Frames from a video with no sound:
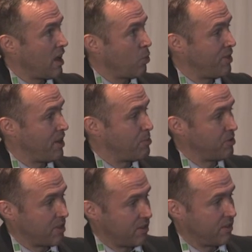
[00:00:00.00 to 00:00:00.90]
when they
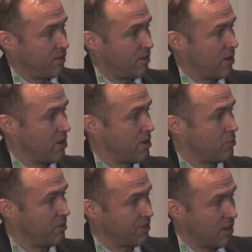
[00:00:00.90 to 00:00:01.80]
presented their
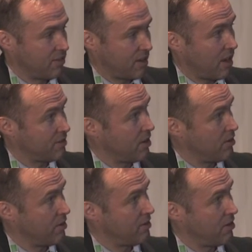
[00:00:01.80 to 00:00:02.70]
results at ASCO
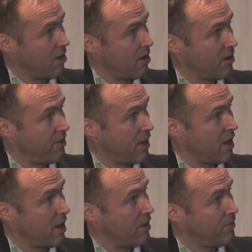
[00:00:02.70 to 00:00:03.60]
this year, they
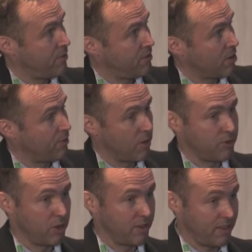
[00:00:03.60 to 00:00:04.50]
have so far
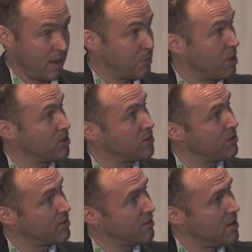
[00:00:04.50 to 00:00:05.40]
treated 10
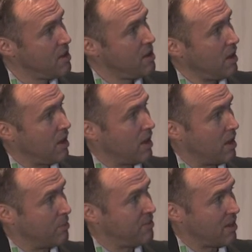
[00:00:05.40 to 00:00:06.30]
patients.
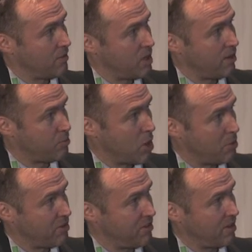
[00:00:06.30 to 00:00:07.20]
7 have
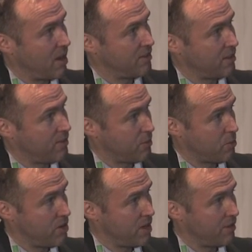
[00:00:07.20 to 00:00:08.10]
primary CNS, and
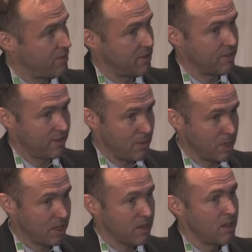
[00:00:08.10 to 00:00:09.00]
3 have
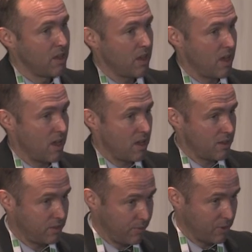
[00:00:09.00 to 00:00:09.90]
systemic
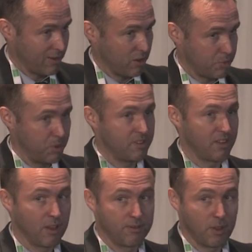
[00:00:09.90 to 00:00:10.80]
diffuse large
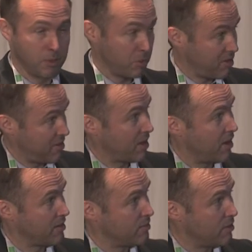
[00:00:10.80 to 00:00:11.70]
B-cell lymphoma with
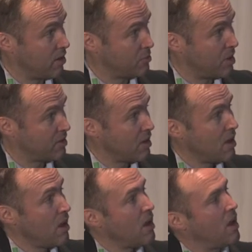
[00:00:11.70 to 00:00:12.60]
CNS involvement.
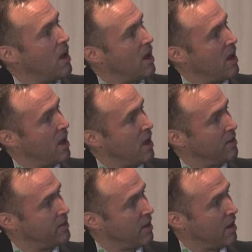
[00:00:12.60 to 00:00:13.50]
And